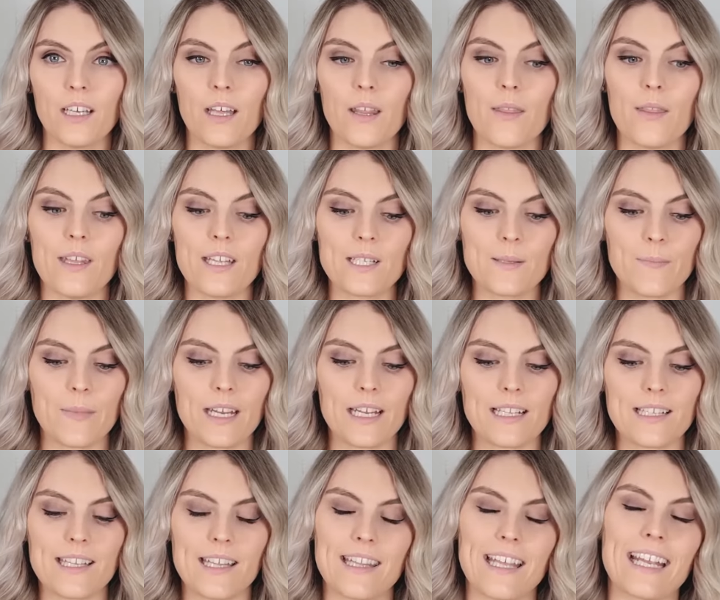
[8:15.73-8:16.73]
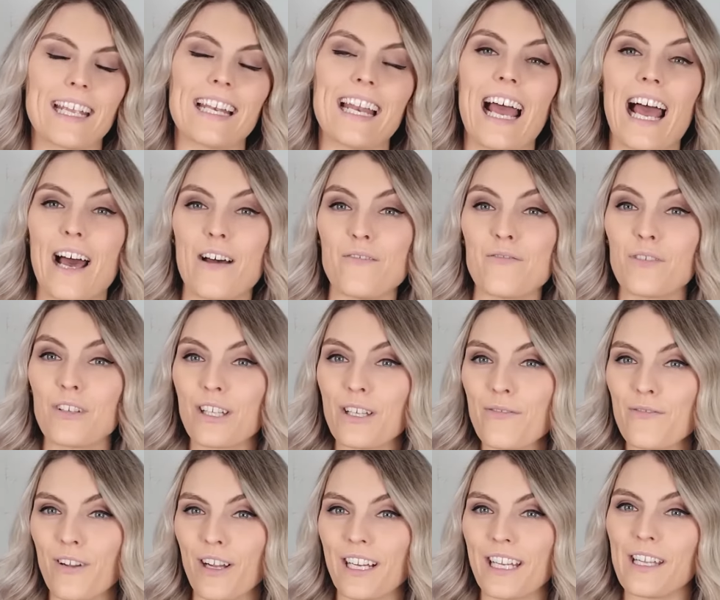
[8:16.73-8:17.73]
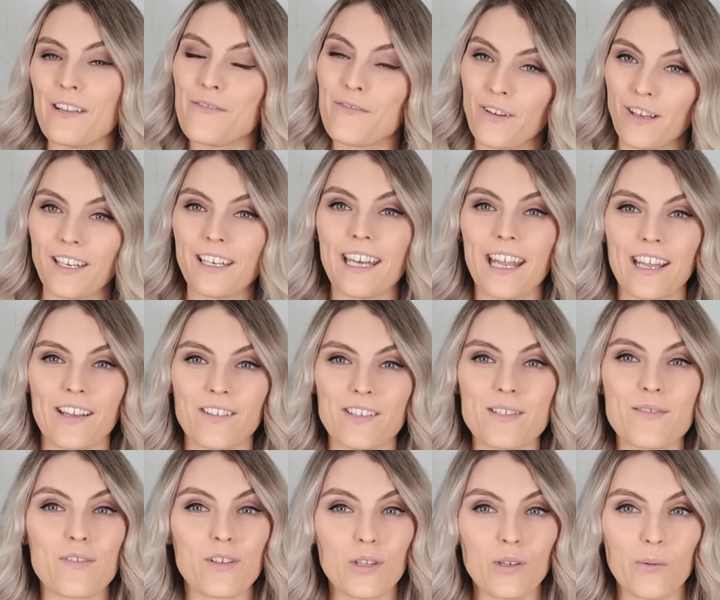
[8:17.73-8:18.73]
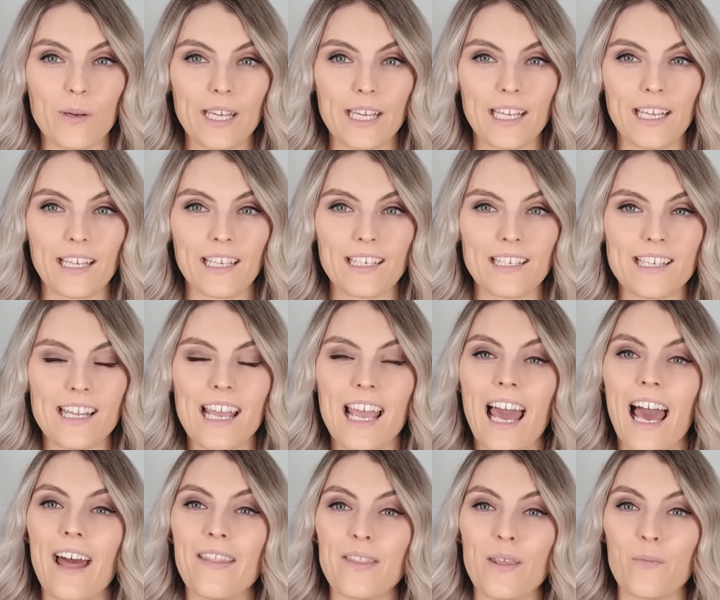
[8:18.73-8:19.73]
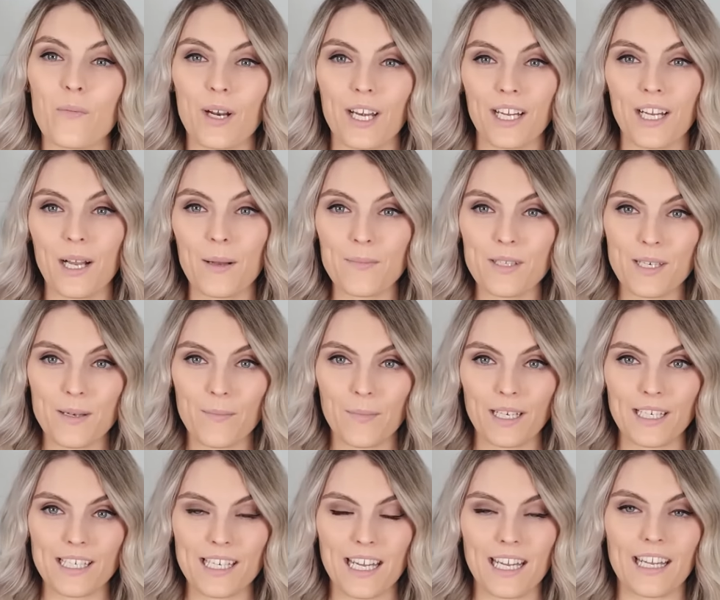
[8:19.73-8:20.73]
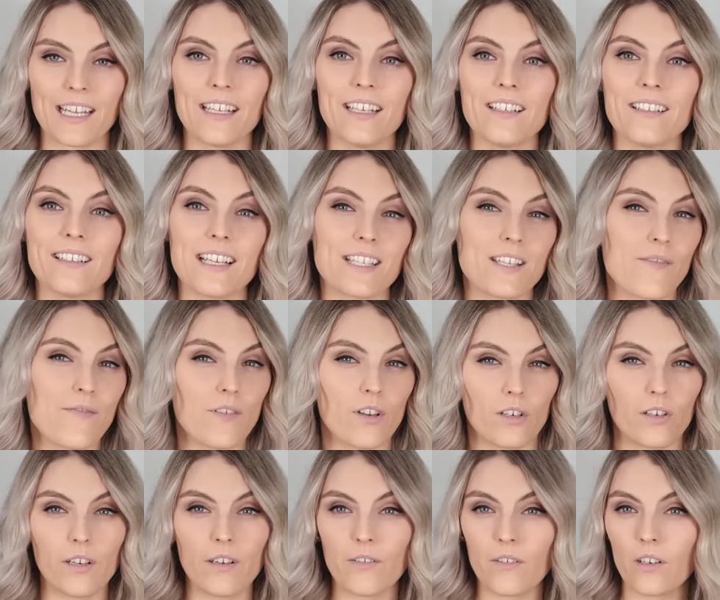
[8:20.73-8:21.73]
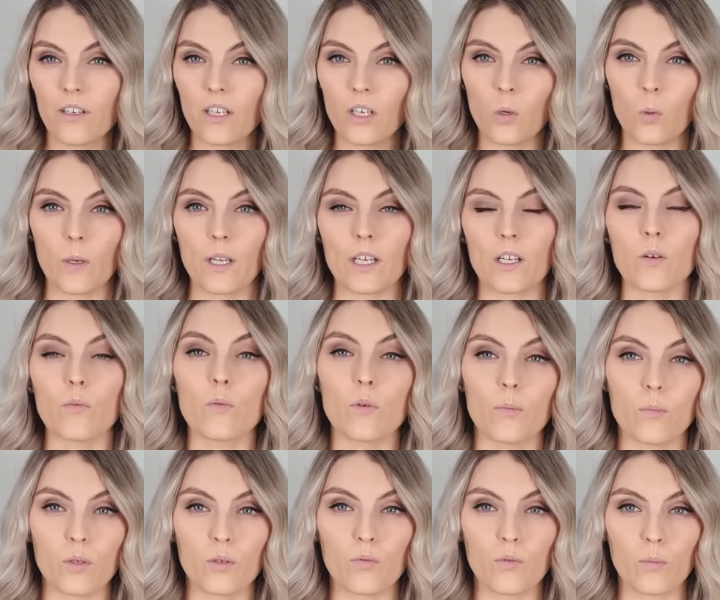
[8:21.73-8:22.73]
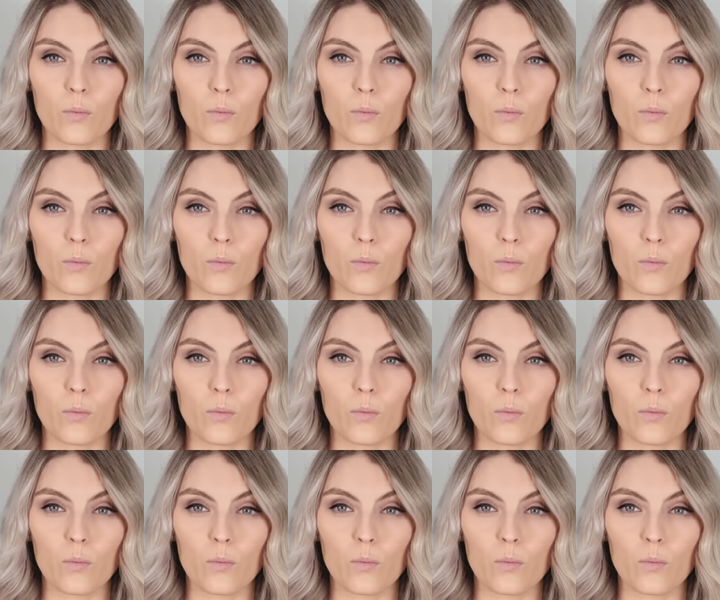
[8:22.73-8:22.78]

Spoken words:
This means that they can have really funky fun nails for the weekend, and then when it comes to Monday, there's a very quick removal